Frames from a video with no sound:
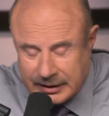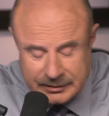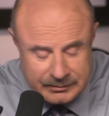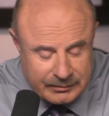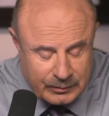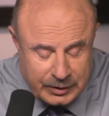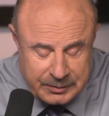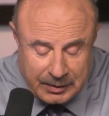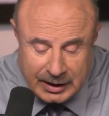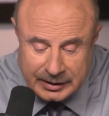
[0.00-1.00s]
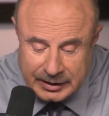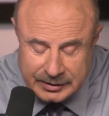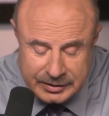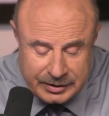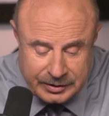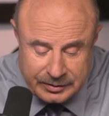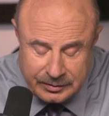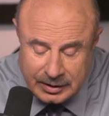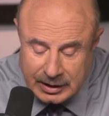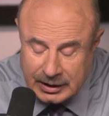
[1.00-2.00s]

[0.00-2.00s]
and respondents to